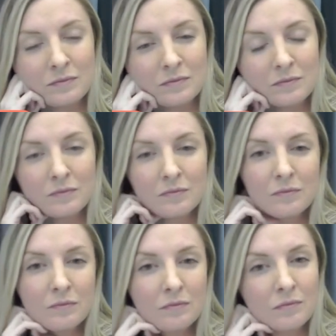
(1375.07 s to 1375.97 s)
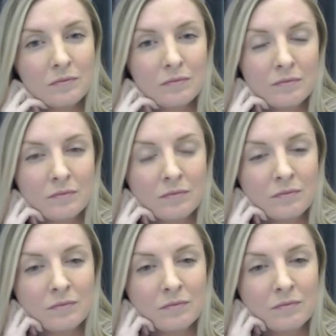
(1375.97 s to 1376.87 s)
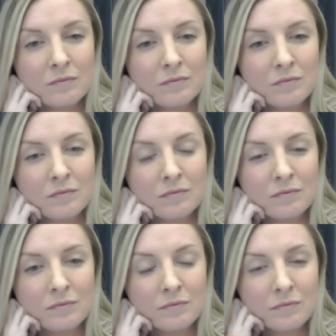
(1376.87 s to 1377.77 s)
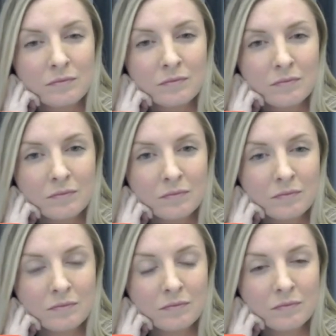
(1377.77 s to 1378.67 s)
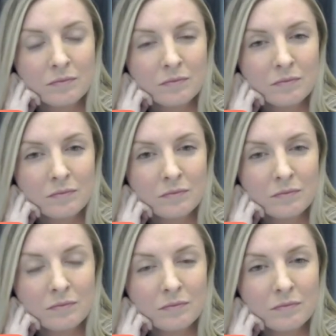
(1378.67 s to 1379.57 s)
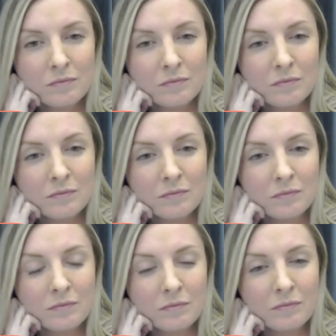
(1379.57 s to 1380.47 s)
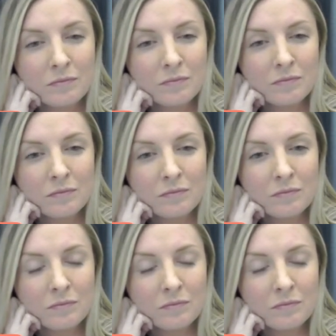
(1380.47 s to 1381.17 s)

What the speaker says: This person isn't speaking.